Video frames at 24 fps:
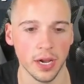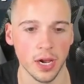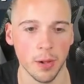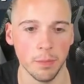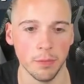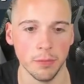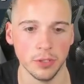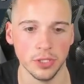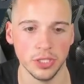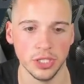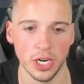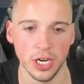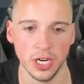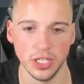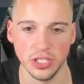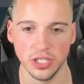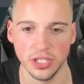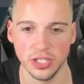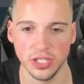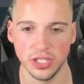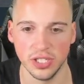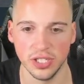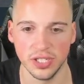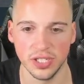a couple of
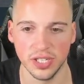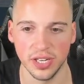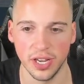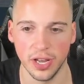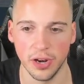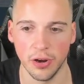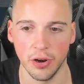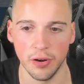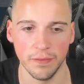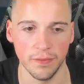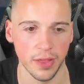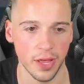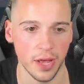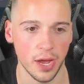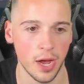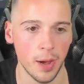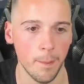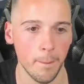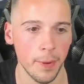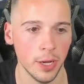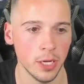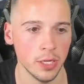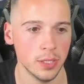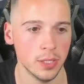changes just to get over the
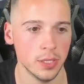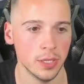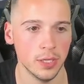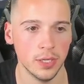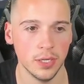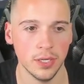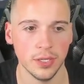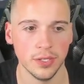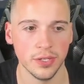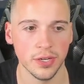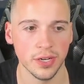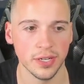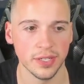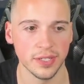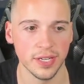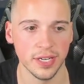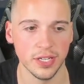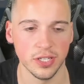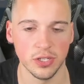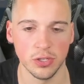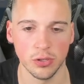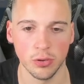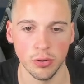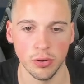hump. You can
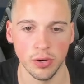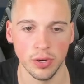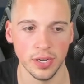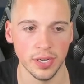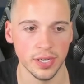see Scoot